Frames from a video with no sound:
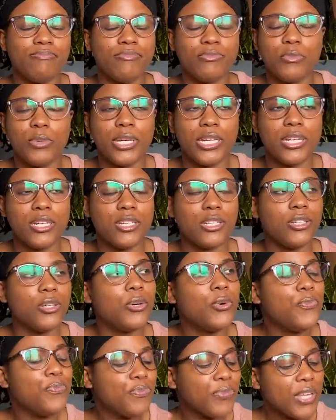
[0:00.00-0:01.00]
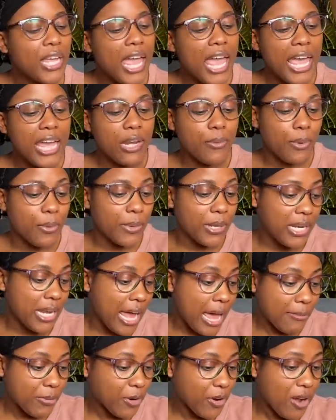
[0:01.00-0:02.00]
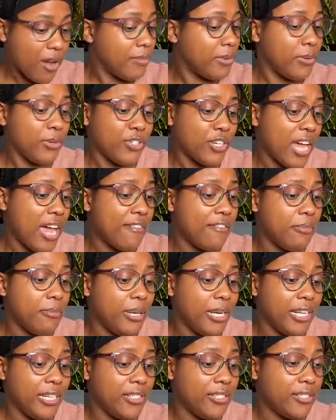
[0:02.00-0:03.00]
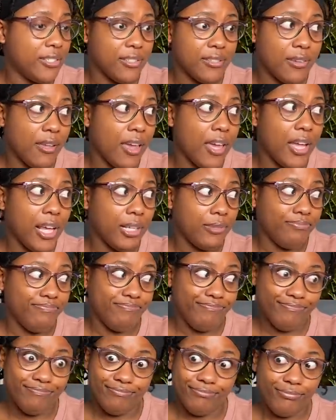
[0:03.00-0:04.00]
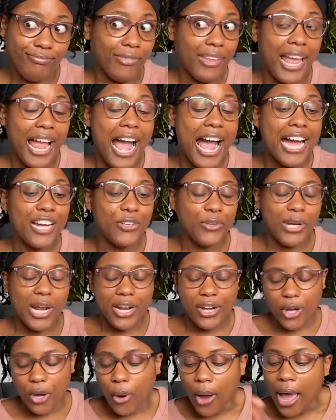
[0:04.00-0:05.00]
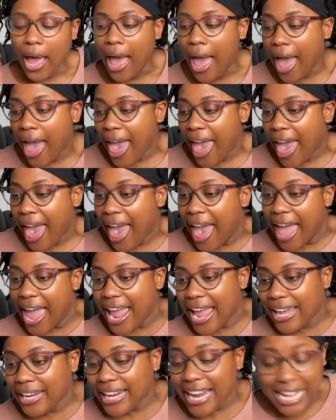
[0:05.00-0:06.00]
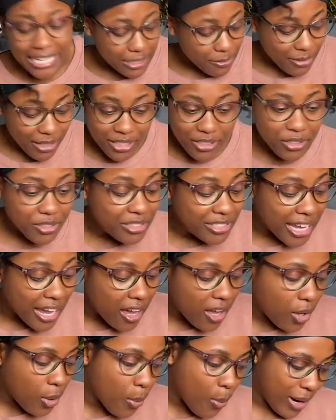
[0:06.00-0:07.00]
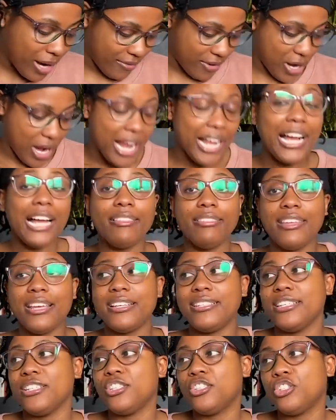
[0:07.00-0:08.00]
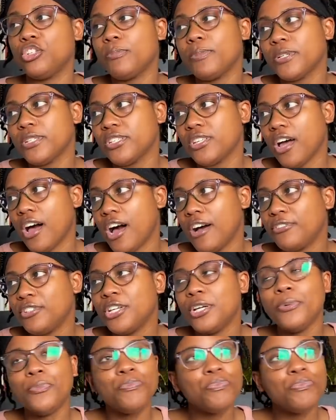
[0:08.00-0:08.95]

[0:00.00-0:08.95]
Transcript: we can do. Anyway, went to Abercrombie, which I haven't been in since, like, I do not know, and they had some things on sale, whatever. I got this, it's super soft,